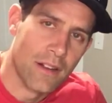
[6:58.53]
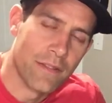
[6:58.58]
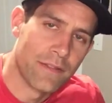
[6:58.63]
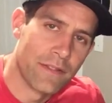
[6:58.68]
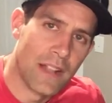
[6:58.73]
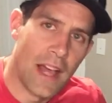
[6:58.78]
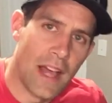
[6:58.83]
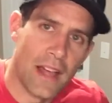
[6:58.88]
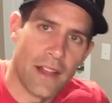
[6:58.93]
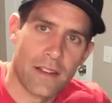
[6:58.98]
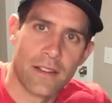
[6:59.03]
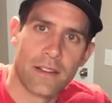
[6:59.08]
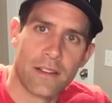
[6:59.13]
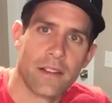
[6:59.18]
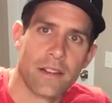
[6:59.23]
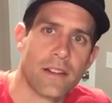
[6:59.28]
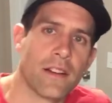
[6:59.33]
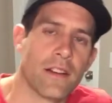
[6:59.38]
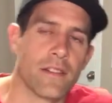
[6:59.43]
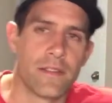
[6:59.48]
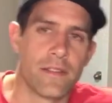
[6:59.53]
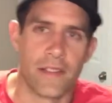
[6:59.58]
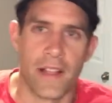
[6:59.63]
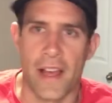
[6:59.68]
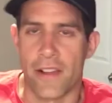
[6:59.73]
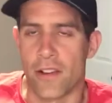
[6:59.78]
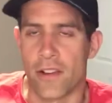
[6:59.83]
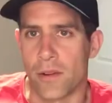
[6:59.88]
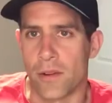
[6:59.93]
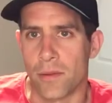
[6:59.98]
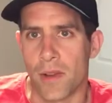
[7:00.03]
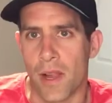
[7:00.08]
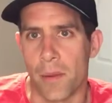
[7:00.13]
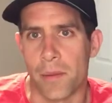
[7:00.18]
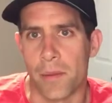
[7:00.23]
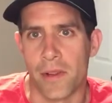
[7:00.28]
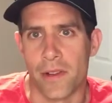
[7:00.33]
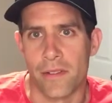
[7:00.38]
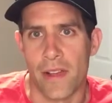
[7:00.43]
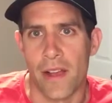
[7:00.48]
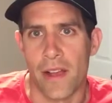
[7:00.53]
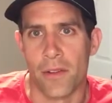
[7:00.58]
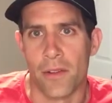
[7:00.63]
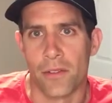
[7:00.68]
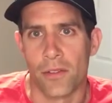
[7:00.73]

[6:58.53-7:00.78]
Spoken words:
flat arm coming around.